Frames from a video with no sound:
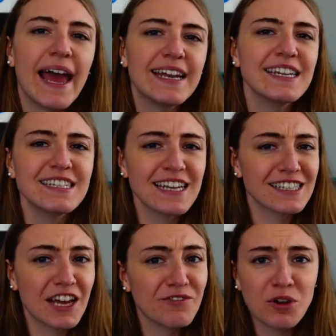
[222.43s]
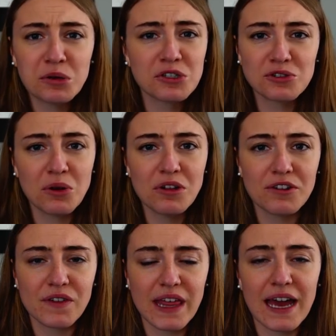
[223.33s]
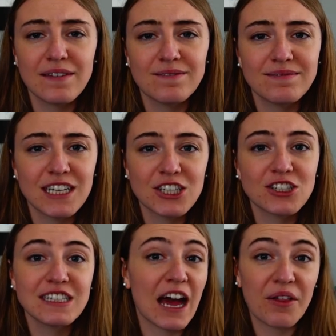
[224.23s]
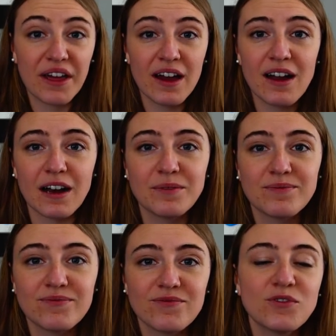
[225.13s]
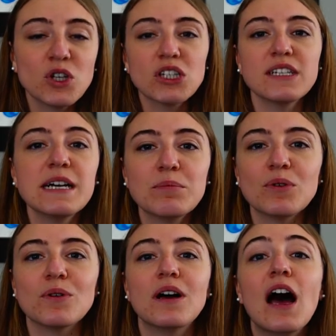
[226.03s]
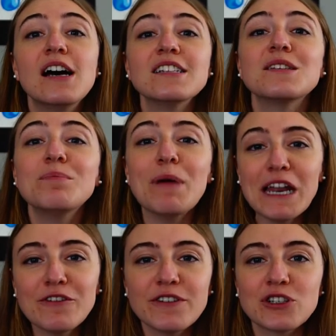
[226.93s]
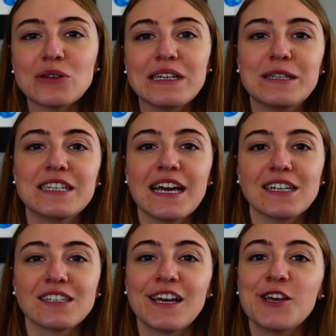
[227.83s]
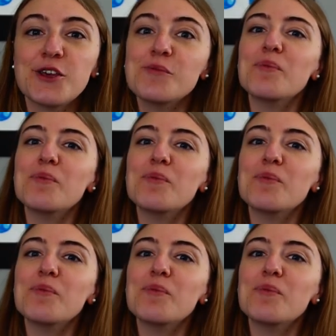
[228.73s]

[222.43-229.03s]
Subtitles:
And insects have no control over that. That's just how they are. For example, some beneficial insects you